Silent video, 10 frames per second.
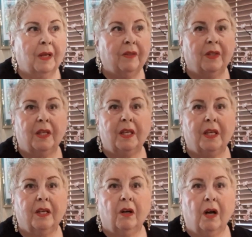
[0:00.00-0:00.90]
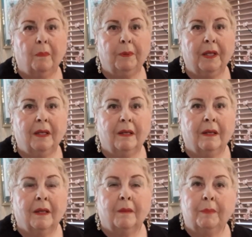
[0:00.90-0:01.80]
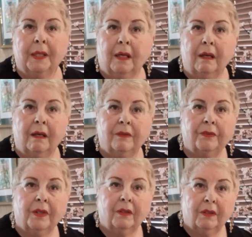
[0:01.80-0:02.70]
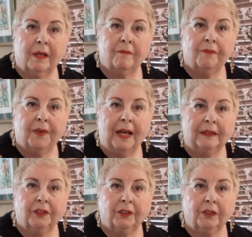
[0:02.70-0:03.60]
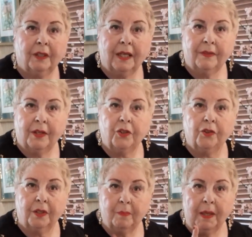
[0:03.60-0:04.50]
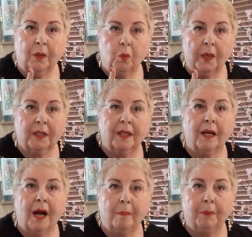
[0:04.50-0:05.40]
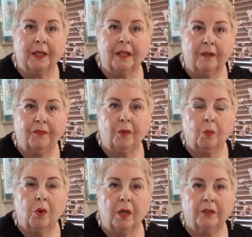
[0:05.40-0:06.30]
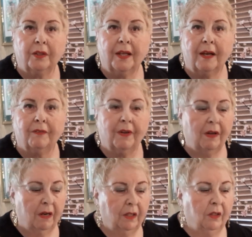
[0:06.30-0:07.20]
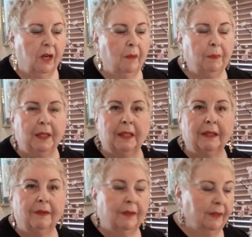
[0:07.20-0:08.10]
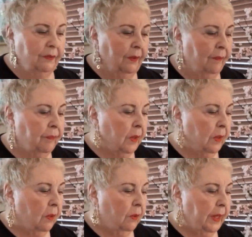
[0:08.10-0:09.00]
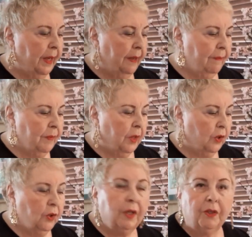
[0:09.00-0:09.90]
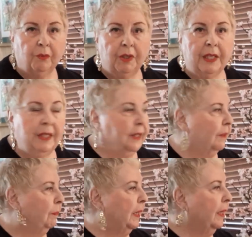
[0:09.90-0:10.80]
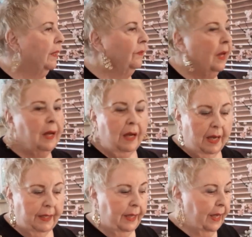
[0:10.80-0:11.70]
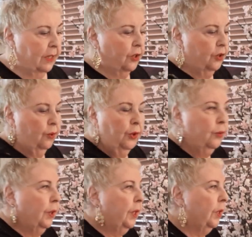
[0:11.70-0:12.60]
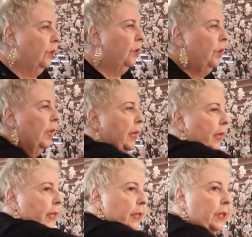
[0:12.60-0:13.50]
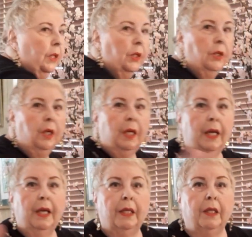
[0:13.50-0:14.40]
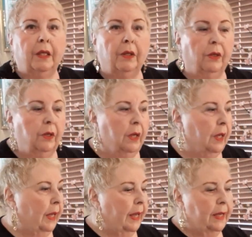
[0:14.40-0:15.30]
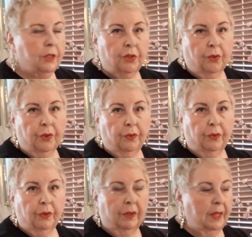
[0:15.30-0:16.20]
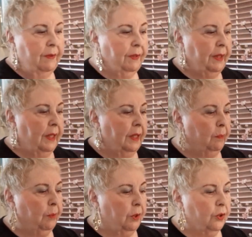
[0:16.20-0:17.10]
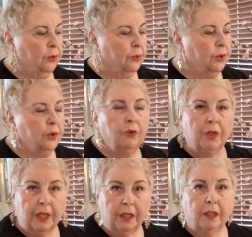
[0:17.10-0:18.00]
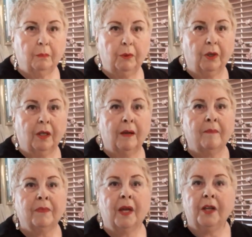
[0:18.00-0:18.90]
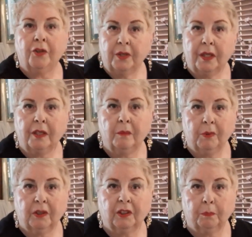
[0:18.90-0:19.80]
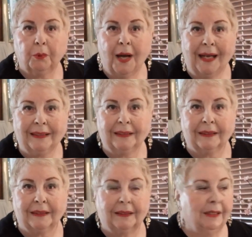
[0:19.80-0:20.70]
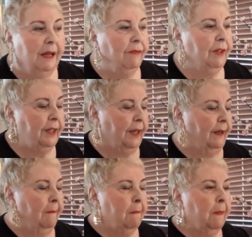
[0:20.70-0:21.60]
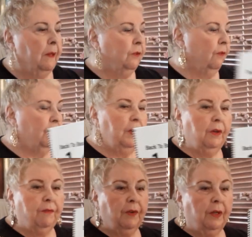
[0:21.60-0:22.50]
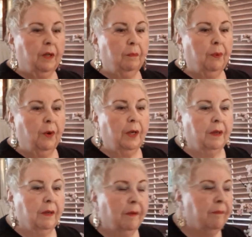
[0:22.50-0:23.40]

the e-copy, because it'll come faster, and then you can make 1 copy if you want to have a hard copy like this. Okay? You're going to need it because I can't show you here and here and here and show you everything in the book too. So you need the book, and you need the book to practice every day. So very, very important.